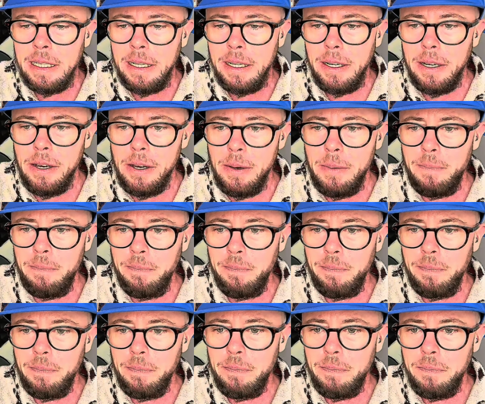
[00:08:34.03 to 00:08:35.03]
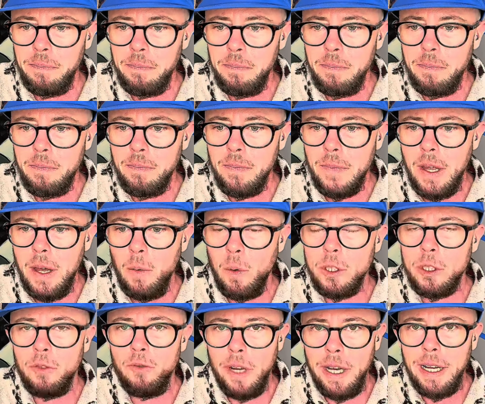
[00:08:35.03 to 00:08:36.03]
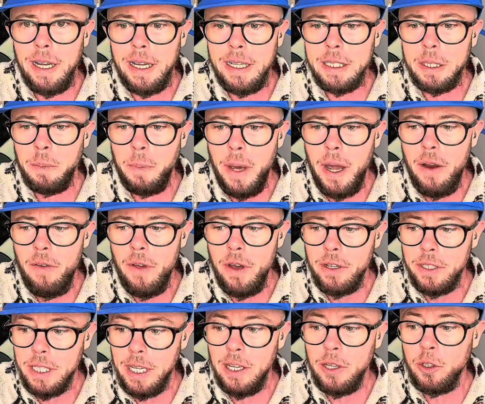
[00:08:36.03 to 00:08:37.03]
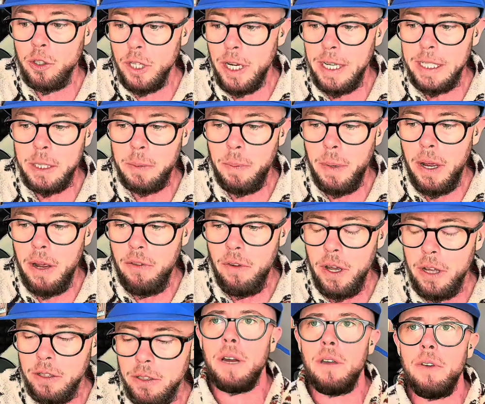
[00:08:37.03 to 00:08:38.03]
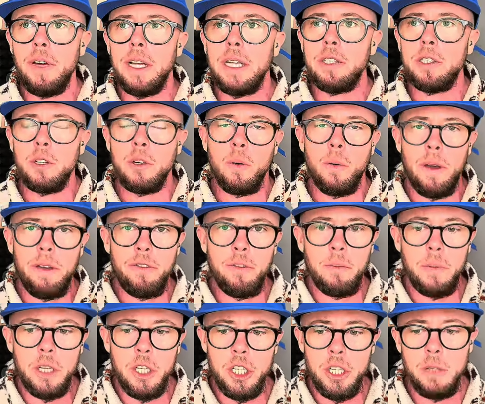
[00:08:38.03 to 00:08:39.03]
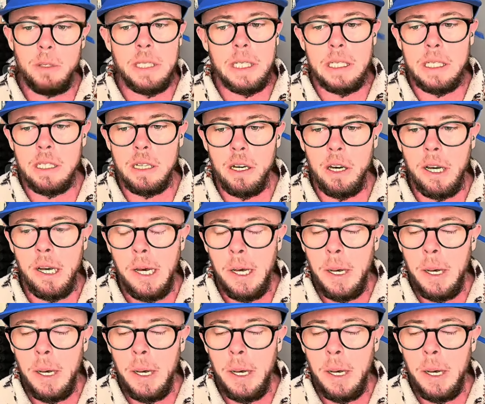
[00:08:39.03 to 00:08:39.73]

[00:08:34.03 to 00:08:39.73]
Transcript: It was a real experience, and a good experience. I really took away from this shoot is that